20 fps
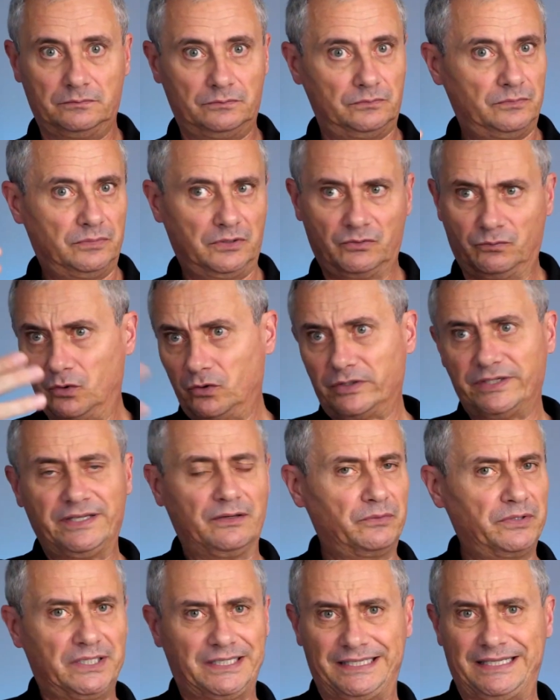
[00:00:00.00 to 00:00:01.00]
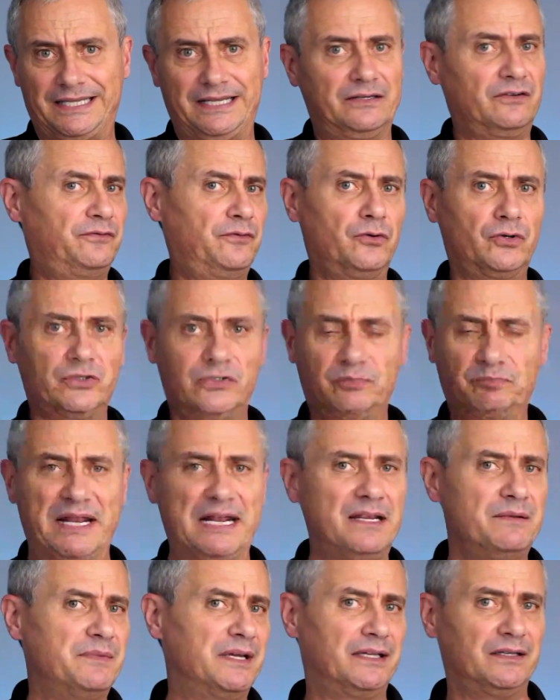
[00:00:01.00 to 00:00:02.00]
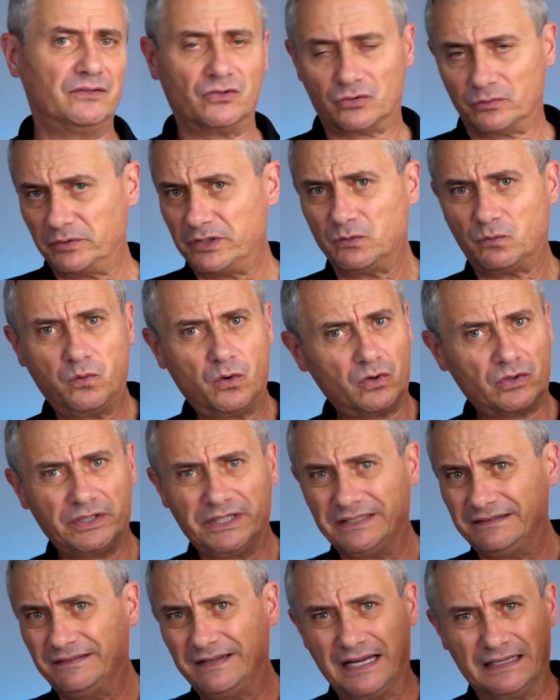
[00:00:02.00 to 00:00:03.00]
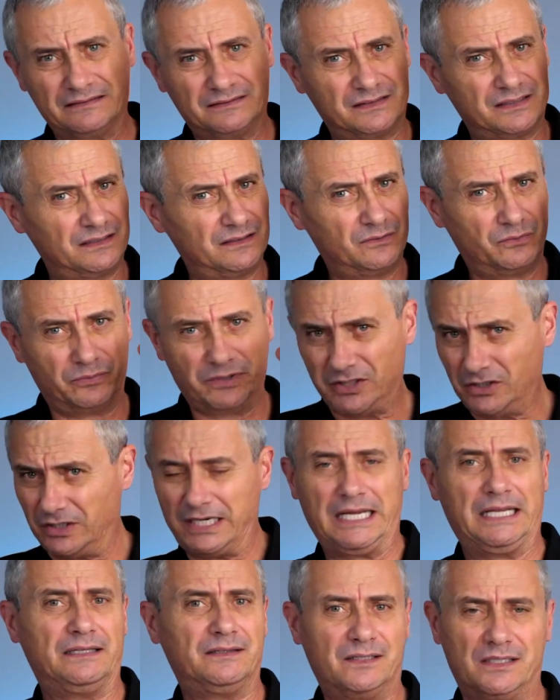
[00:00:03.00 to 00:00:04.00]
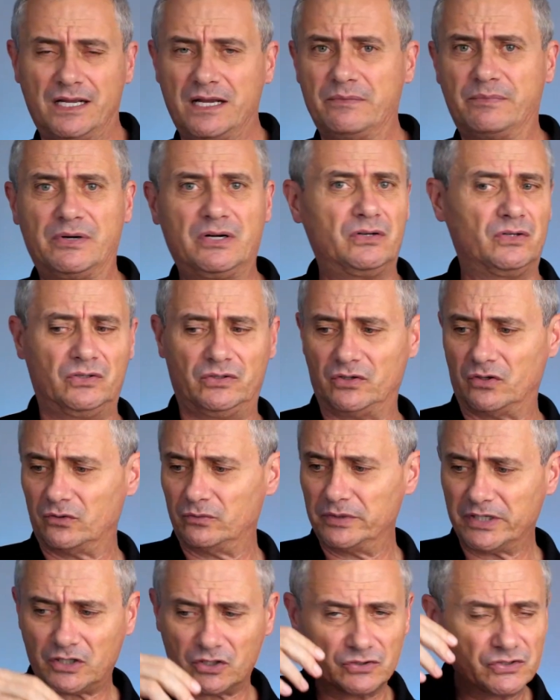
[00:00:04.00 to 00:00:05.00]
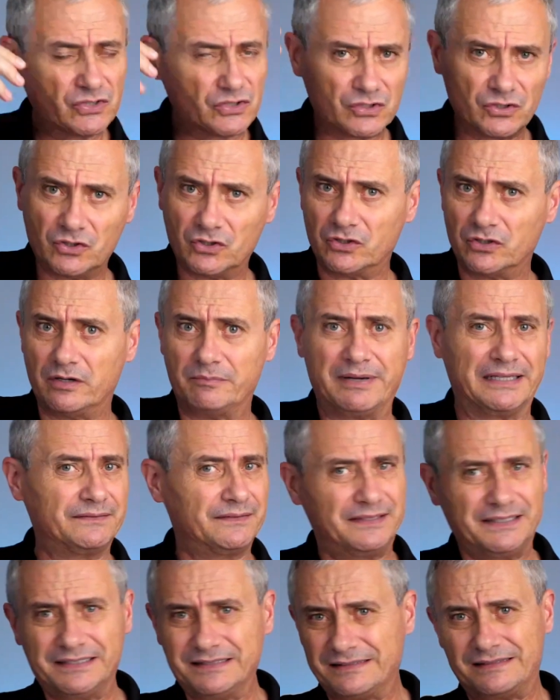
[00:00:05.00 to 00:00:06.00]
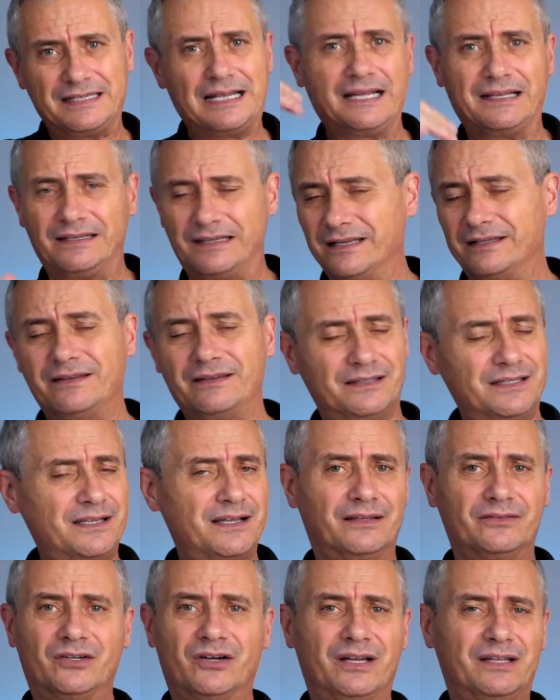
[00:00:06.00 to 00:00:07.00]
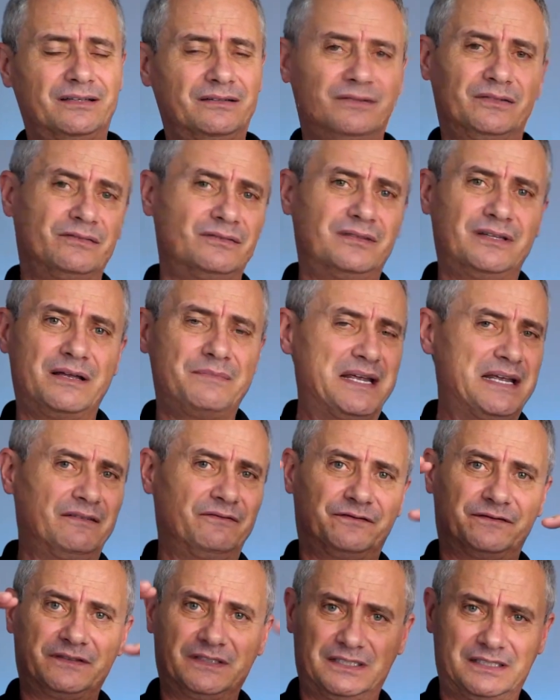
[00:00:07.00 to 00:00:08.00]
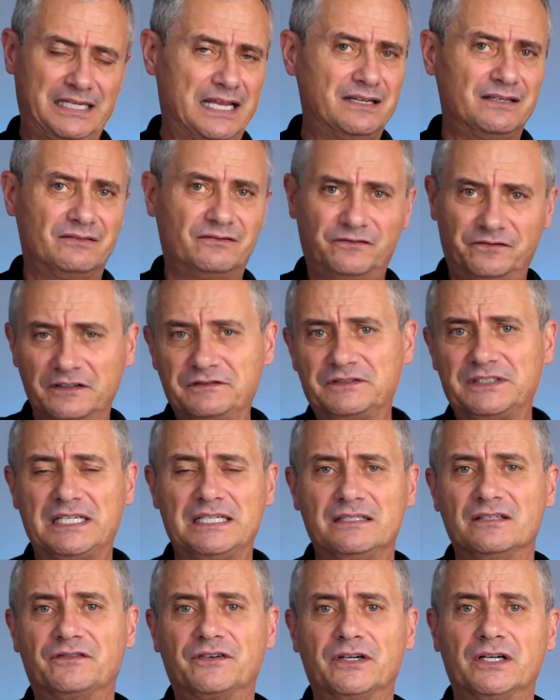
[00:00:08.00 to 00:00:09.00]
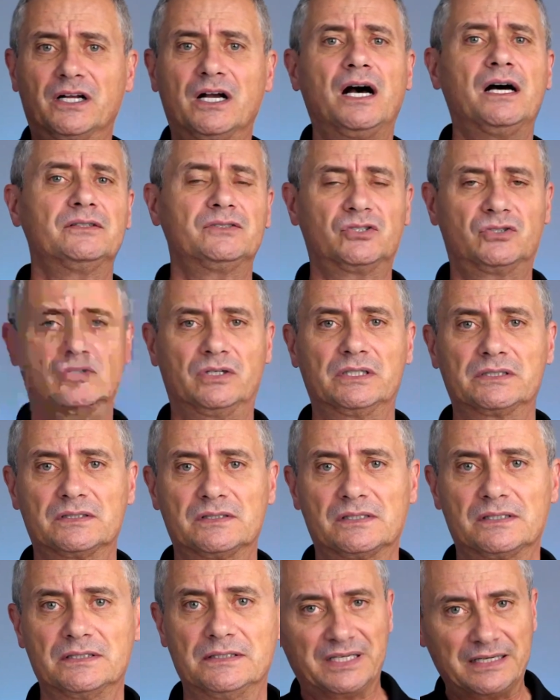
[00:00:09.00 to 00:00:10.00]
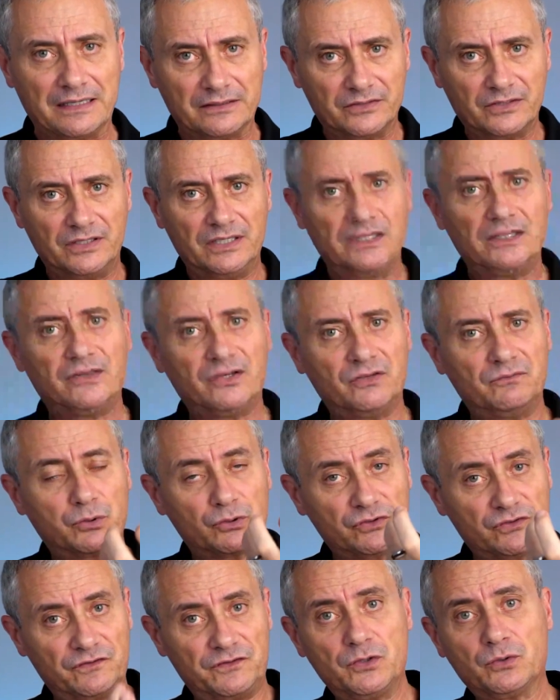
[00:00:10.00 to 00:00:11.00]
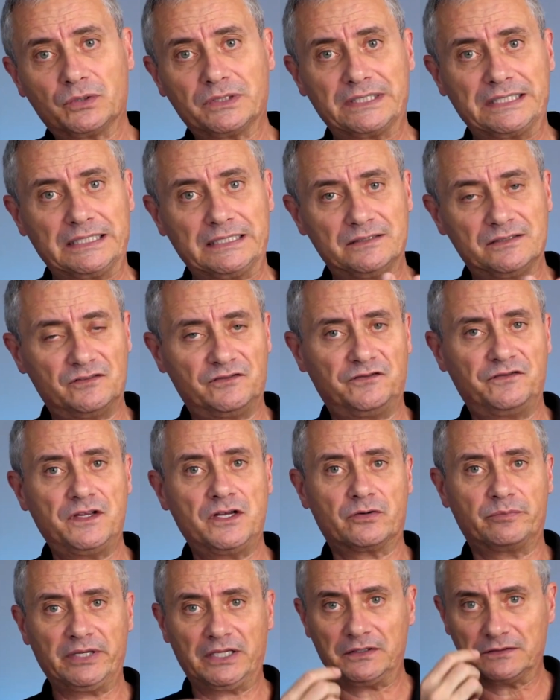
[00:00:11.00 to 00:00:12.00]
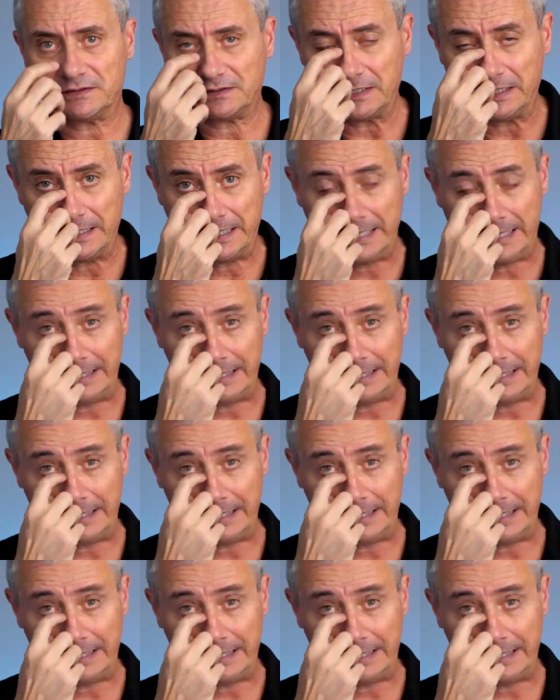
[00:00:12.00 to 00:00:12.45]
we're worried that we can't afford the payment, or we're worried that uh, we're going to hate the neighborhood, or we're concerned about this, that, and the other. And they may have 10, 15 different constructs. But underneath it, what's fueling is fear because